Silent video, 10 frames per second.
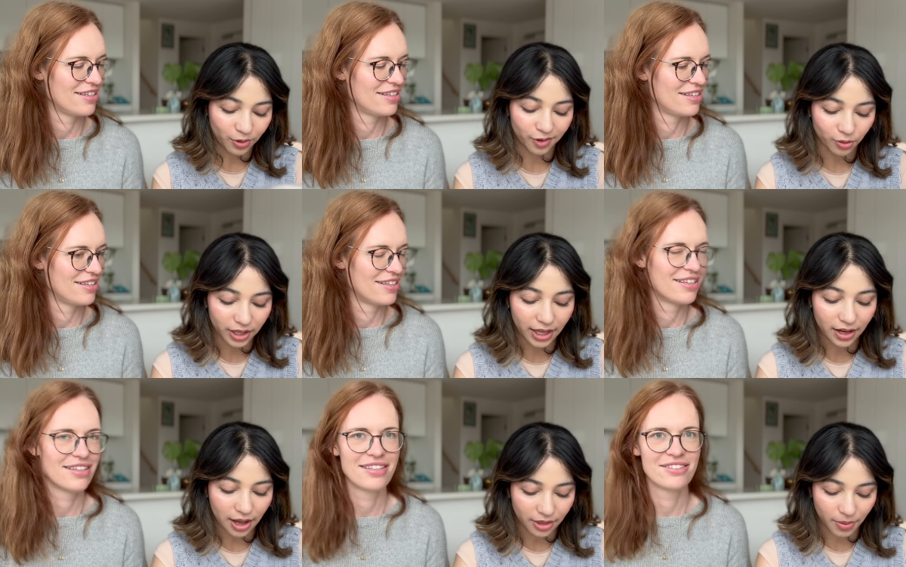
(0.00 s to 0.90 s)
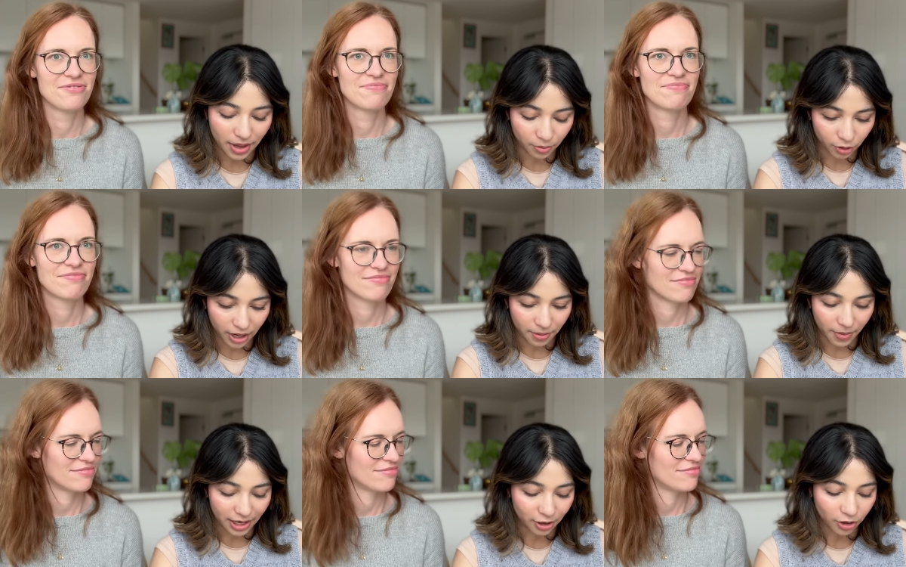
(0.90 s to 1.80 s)
Speaker 1: was looking at other people who had
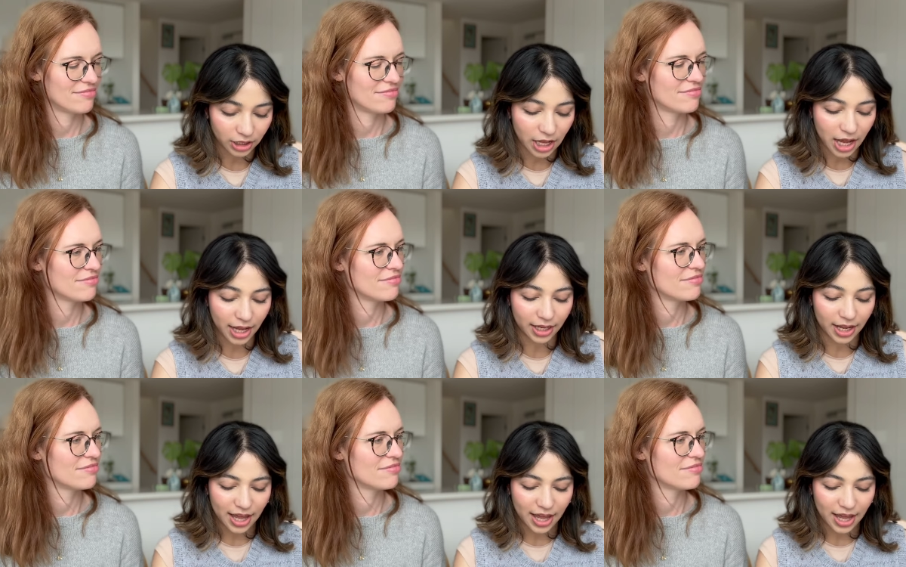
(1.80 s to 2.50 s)
made it online